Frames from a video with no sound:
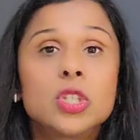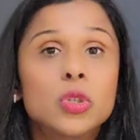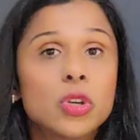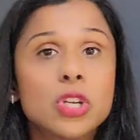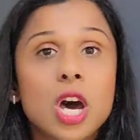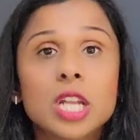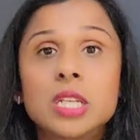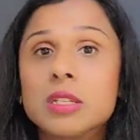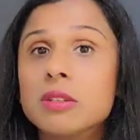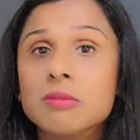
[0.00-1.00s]
you're not
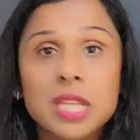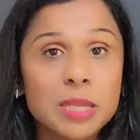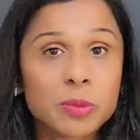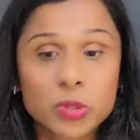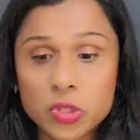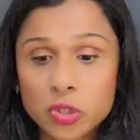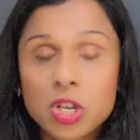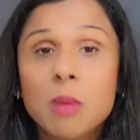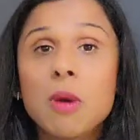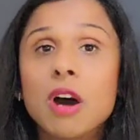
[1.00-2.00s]
able to
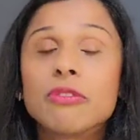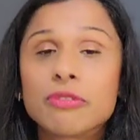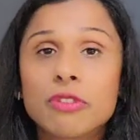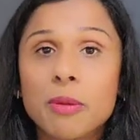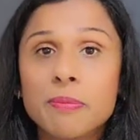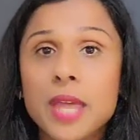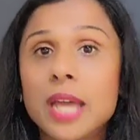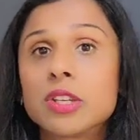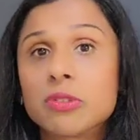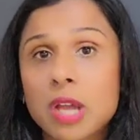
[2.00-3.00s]
come off from
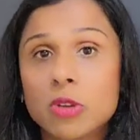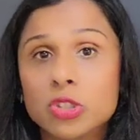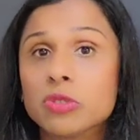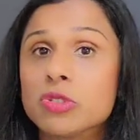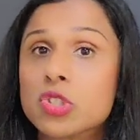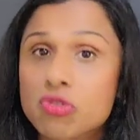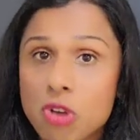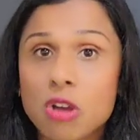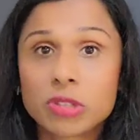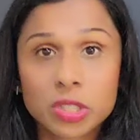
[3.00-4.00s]
that ground. You're
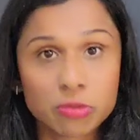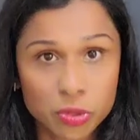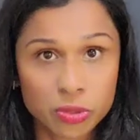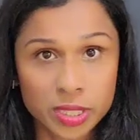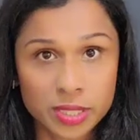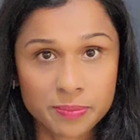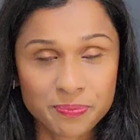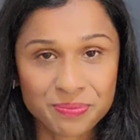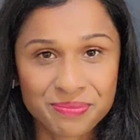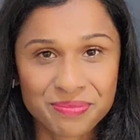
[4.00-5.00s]
strongly rooted,
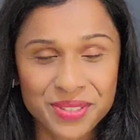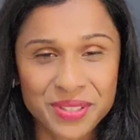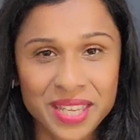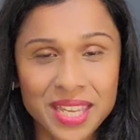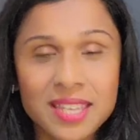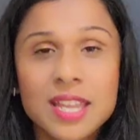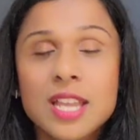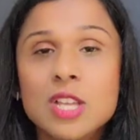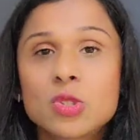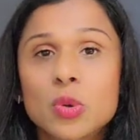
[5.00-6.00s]
okay?
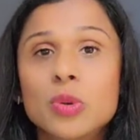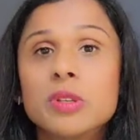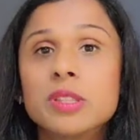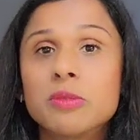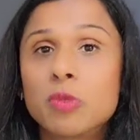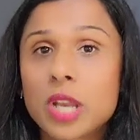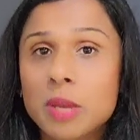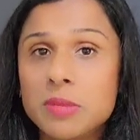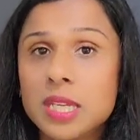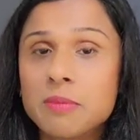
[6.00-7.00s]
So what
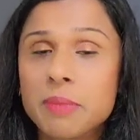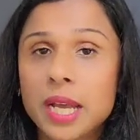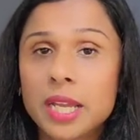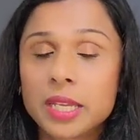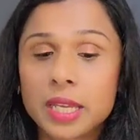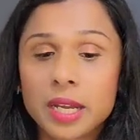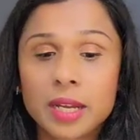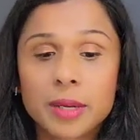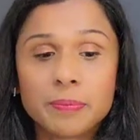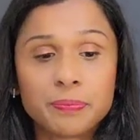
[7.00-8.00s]
I mean by
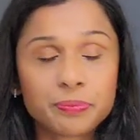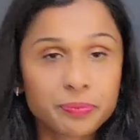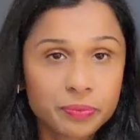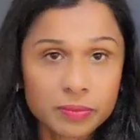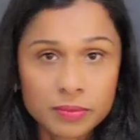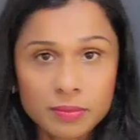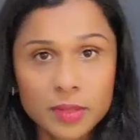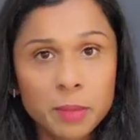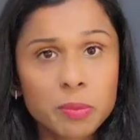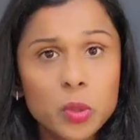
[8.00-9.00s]

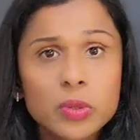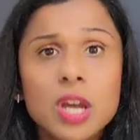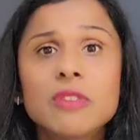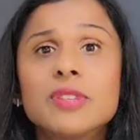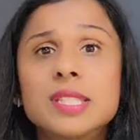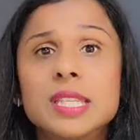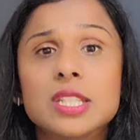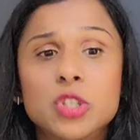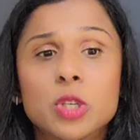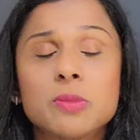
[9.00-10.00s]
blown off is
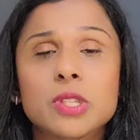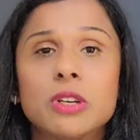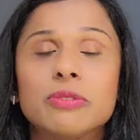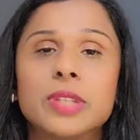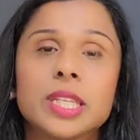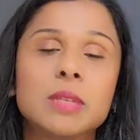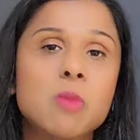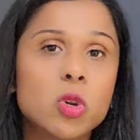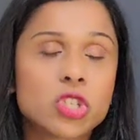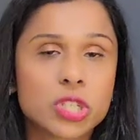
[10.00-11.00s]
in terms of, like,
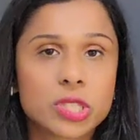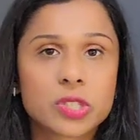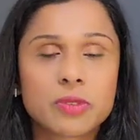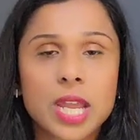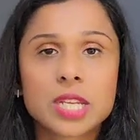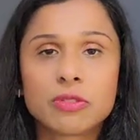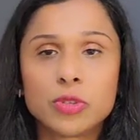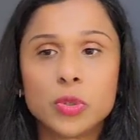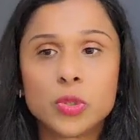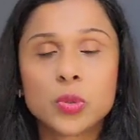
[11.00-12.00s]
emotions, right?
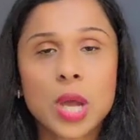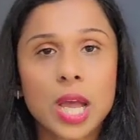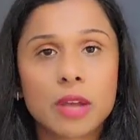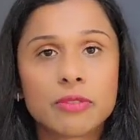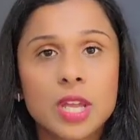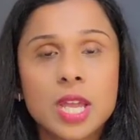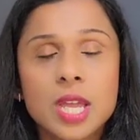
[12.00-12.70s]
If you do have